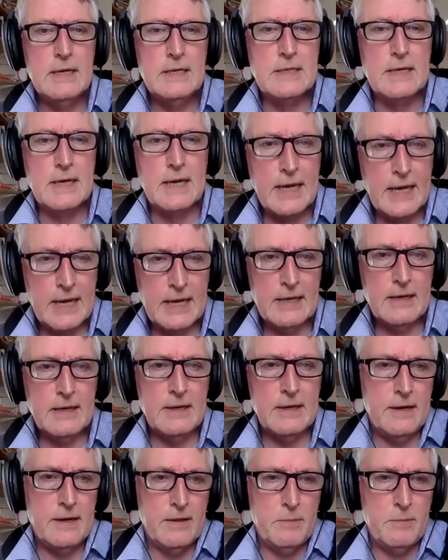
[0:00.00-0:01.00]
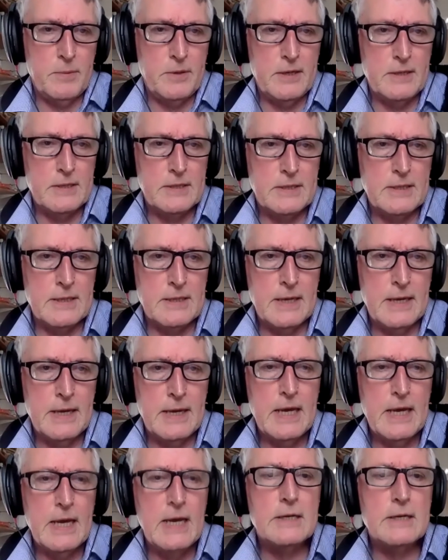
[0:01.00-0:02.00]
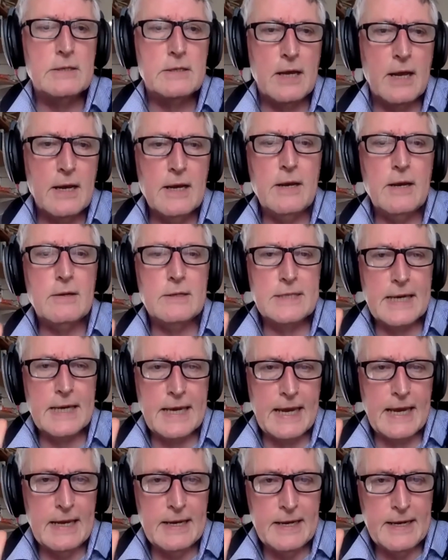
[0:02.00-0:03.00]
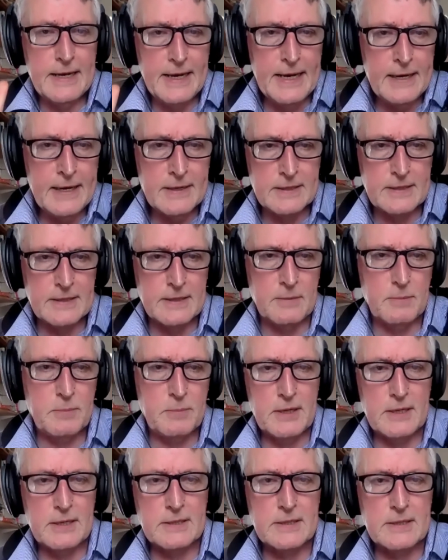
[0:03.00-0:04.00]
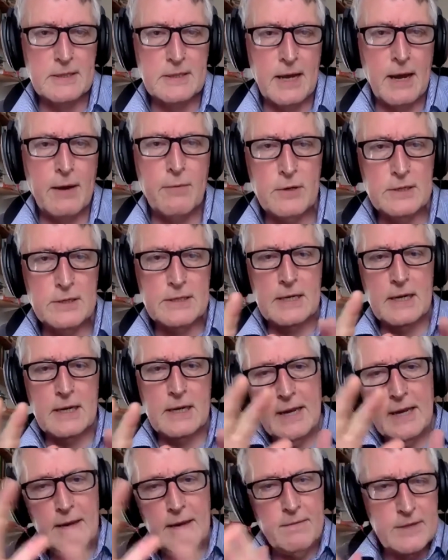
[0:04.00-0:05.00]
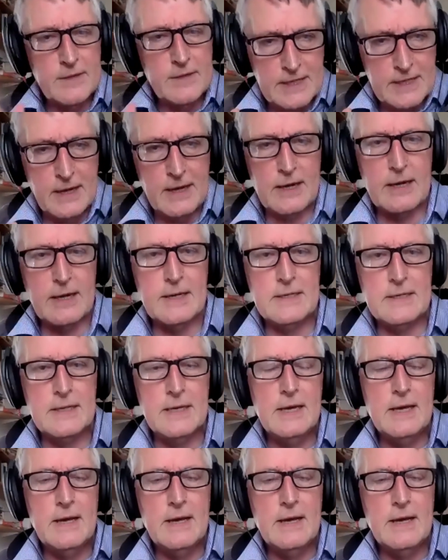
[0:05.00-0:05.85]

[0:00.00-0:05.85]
to kill another person, and certainly not to kill an innocent person. I want to leave aside